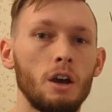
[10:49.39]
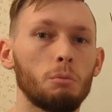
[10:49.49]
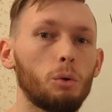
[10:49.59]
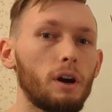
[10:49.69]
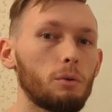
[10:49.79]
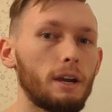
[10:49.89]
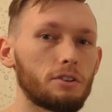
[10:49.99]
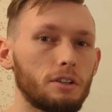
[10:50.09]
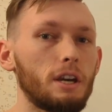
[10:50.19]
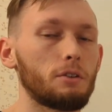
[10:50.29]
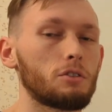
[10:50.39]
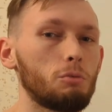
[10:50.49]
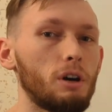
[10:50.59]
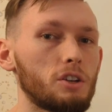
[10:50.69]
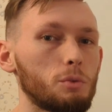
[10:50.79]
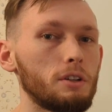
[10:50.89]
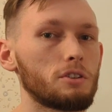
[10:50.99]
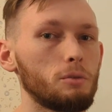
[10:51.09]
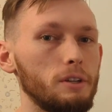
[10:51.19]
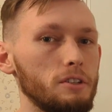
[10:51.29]
But why do we actually care so much when it's
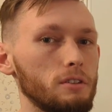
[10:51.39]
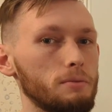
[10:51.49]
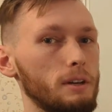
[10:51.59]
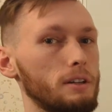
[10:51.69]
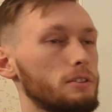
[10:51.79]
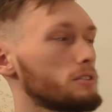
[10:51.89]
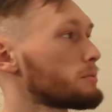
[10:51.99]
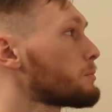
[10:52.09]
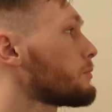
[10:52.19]
so easy to fix?